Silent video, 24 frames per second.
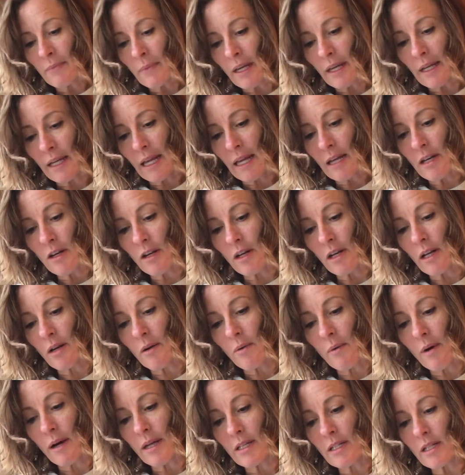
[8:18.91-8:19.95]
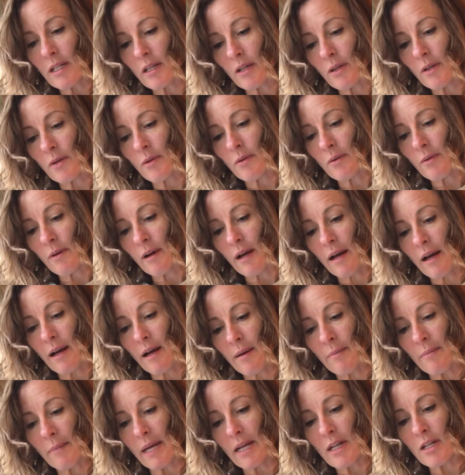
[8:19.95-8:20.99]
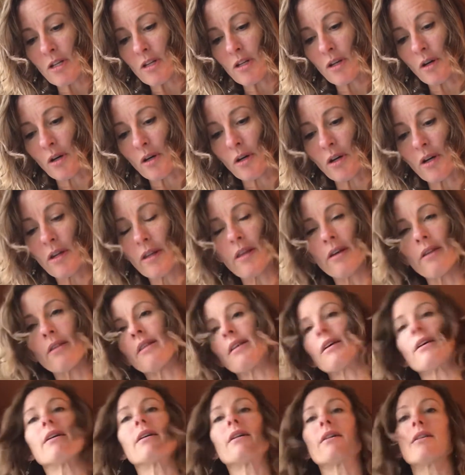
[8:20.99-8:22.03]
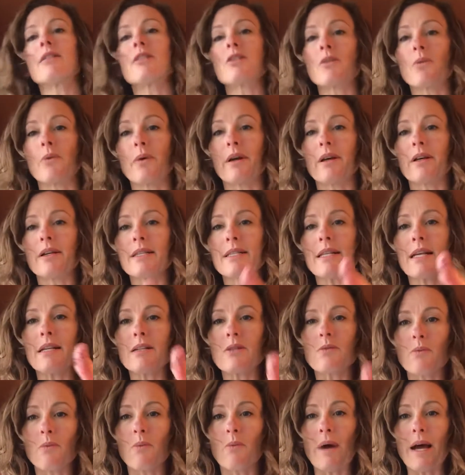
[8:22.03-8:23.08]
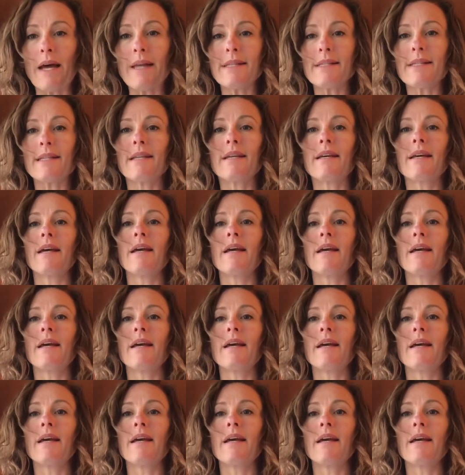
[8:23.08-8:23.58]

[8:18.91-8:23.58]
Again, you're going to want to make sure that the soil stays wet